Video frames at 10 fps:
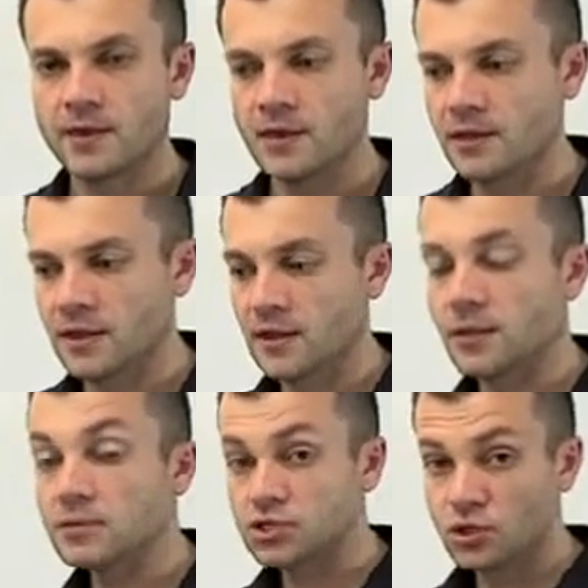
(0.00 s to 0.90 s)
And
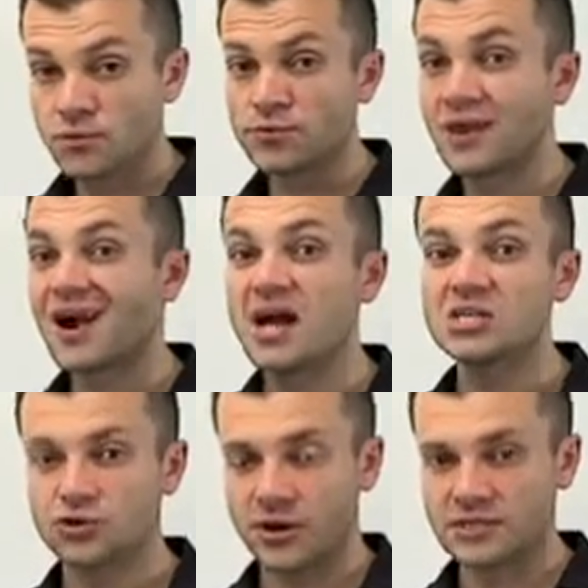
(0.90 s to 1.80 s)
I'll show you the
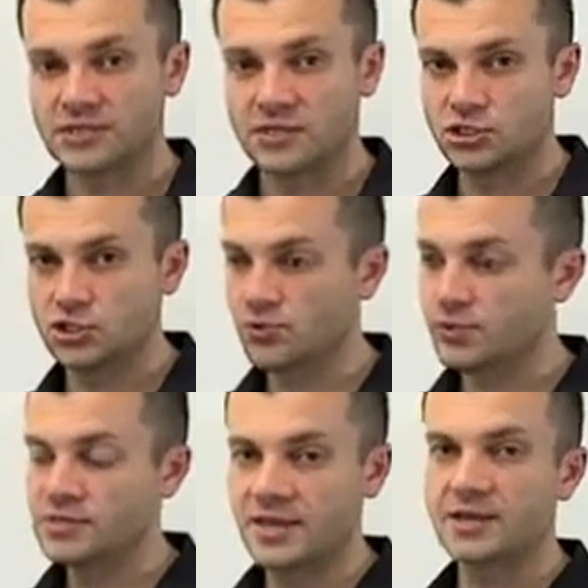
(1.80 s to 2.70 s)
contrast and show you
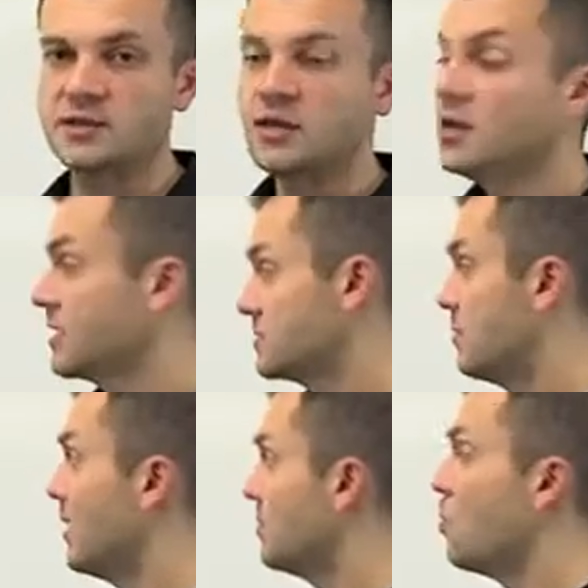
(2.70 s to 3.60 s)
exactly, because
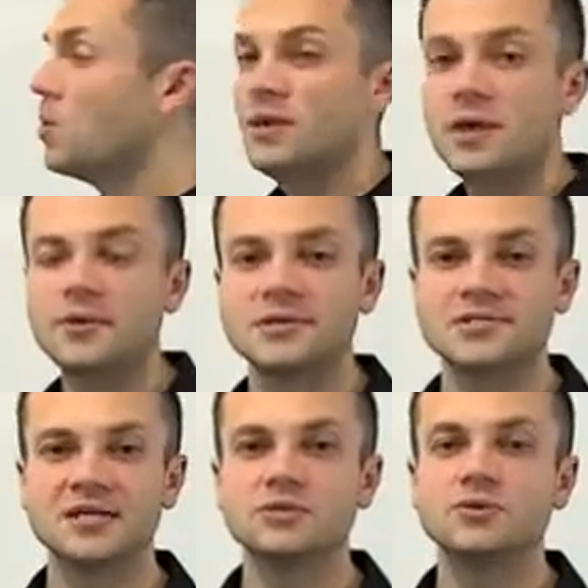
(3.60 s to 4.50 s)
my goal here
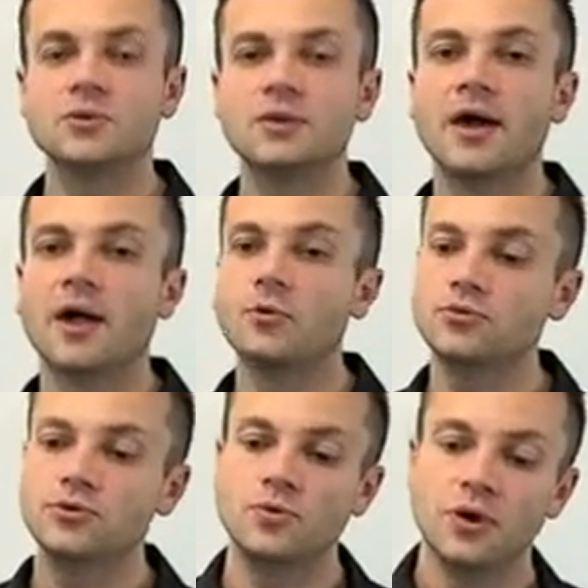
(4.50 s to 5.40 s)
is not to only
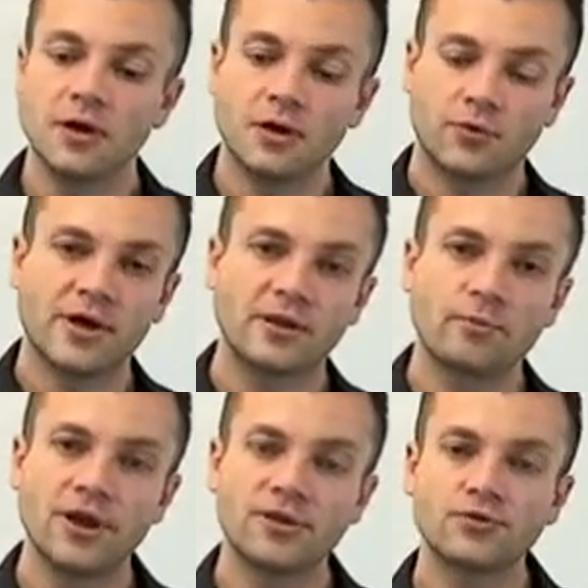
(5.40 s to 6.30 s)
help you create a
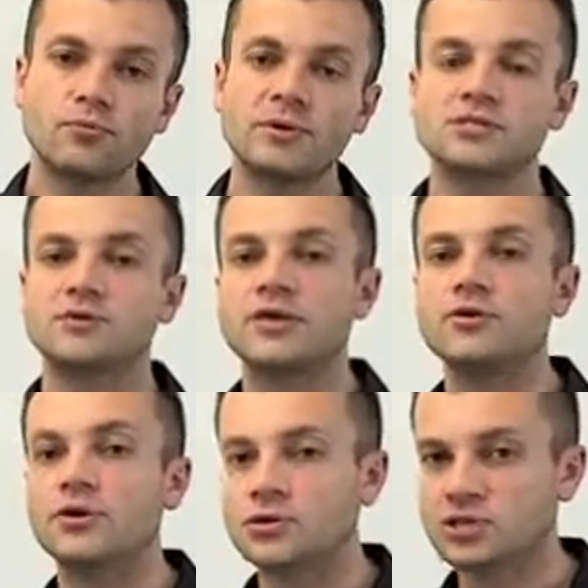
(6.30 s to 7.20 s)
breakthrough, but so that
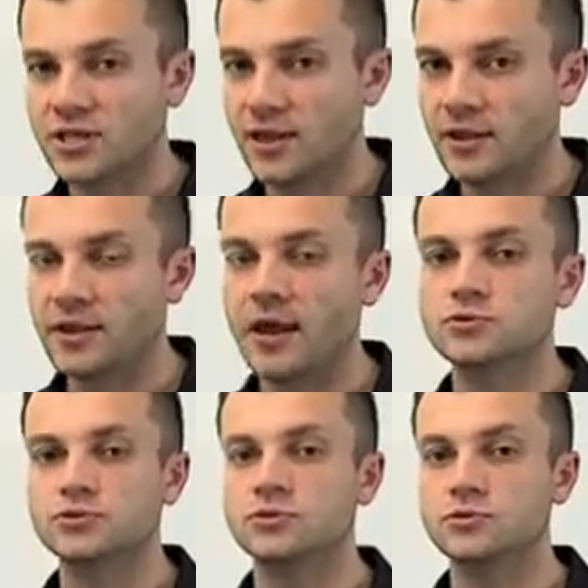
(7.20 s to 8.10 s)
you understand
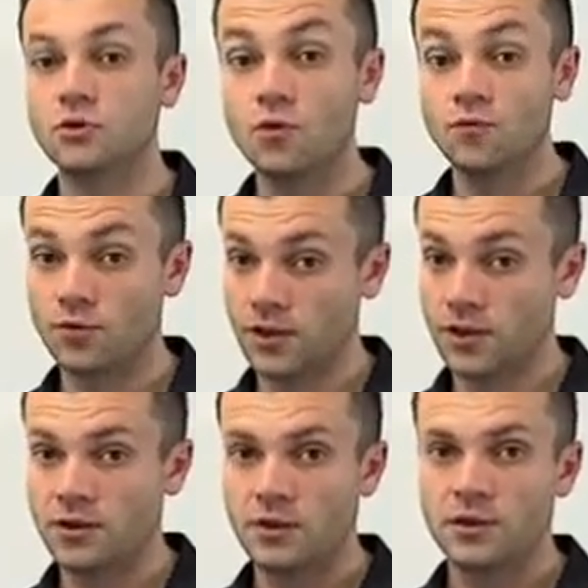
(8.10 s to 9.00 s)
how to do it over
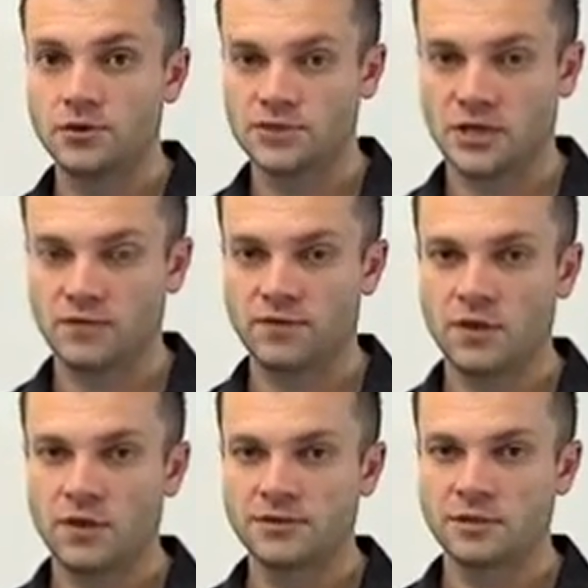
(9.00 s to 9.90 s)
again yourself.
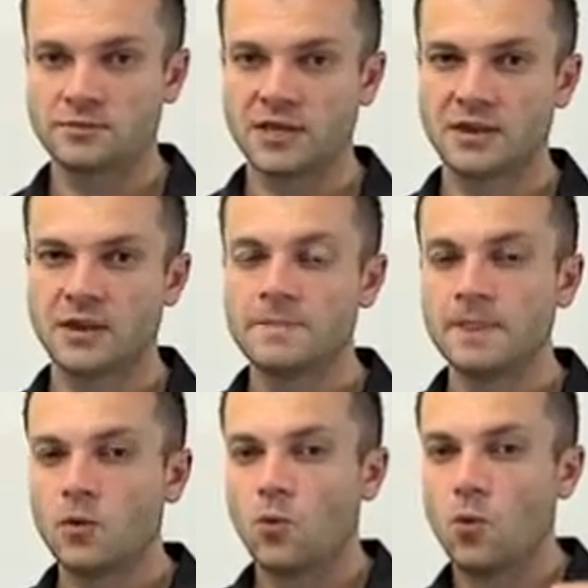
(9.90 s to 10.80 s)
You see what I'm saying?
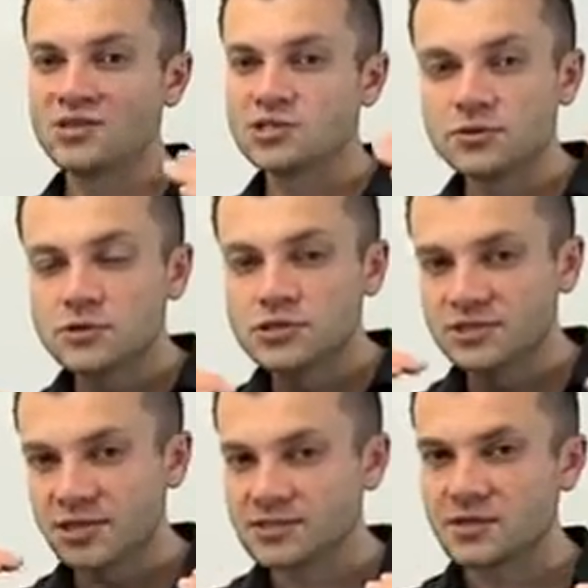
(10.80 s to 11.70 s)
Once you
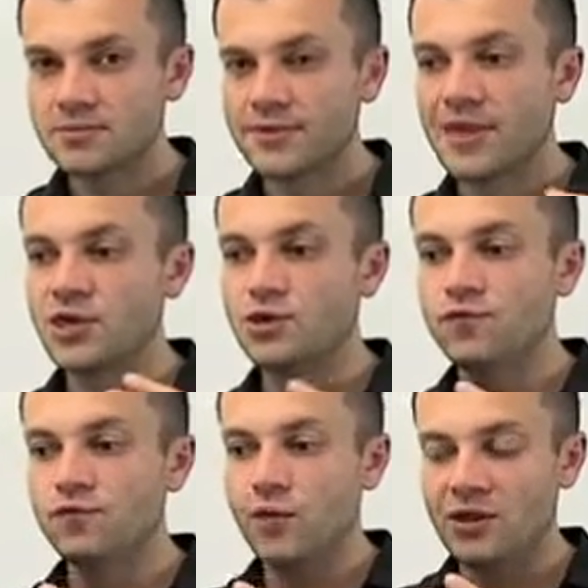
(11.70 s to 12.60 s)
understand something and
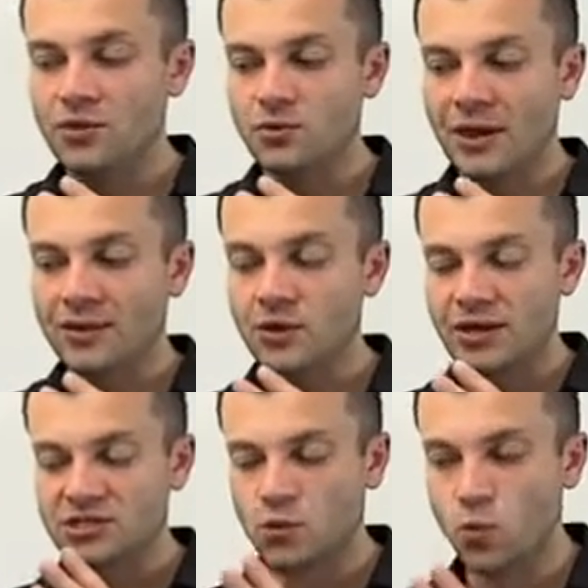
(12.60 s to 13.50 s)
you
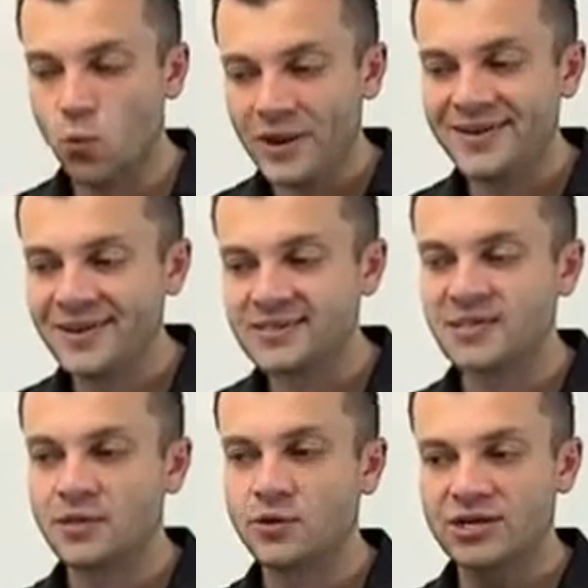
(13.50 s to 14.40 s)
actually witness
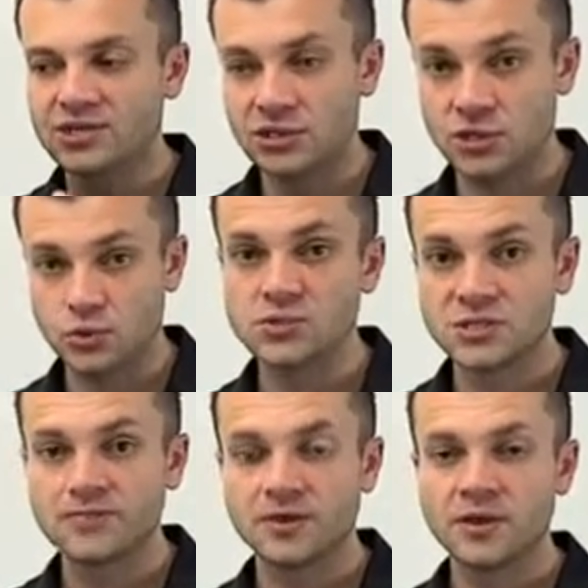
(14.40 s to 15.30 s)
and you actually do
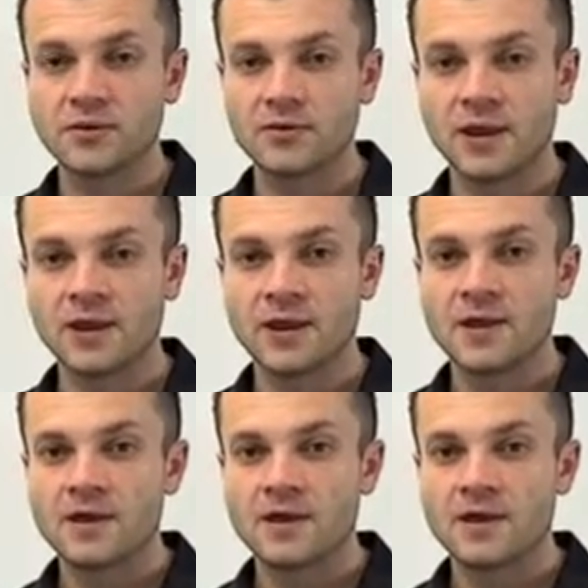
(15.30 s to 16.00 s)
something, right?